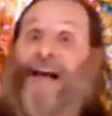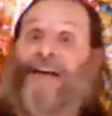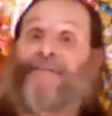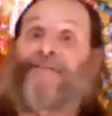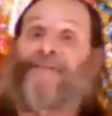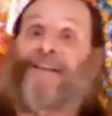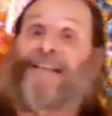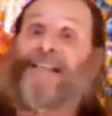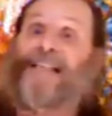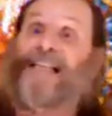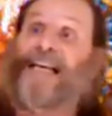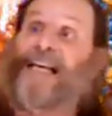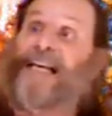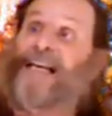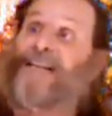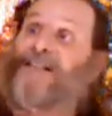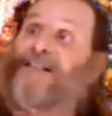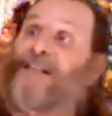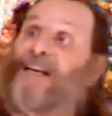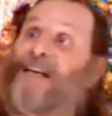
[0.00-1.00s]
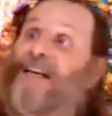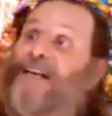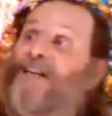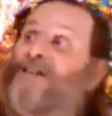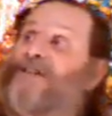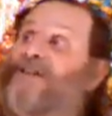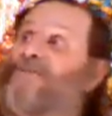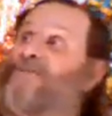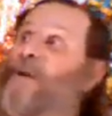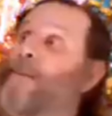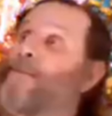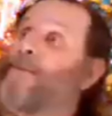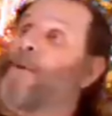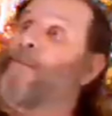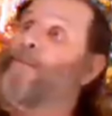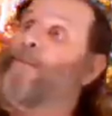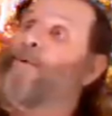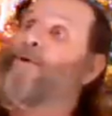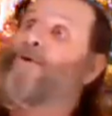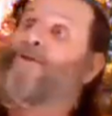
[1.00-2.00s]
of the deities from the
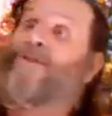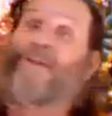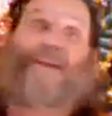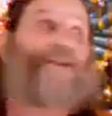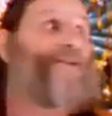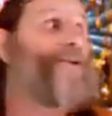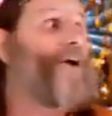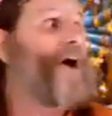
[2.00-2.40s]
Murti